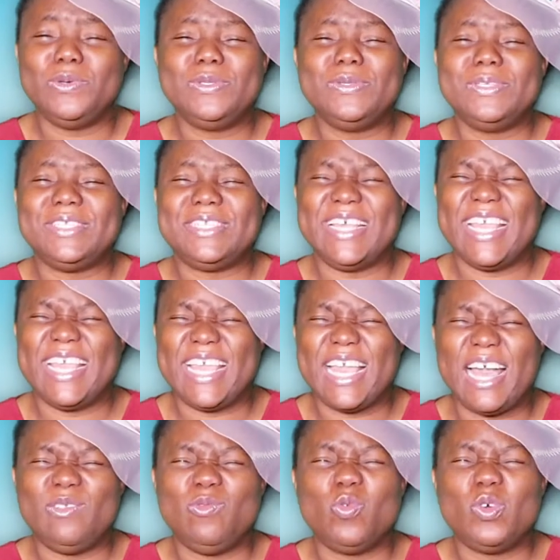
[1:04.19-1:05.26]
going to sing
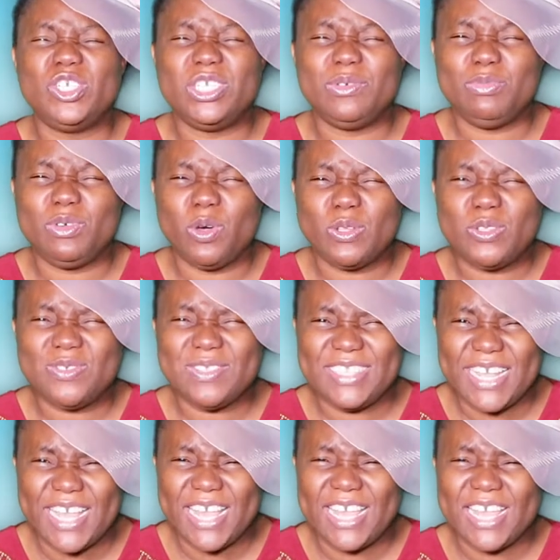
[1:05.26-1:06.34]
and worship God
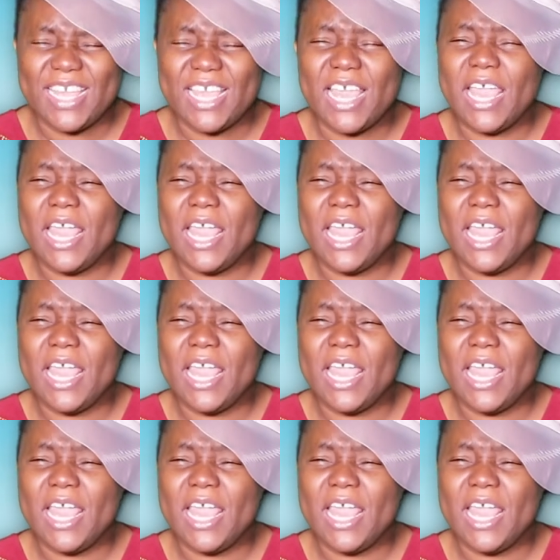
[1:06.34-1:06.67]
today.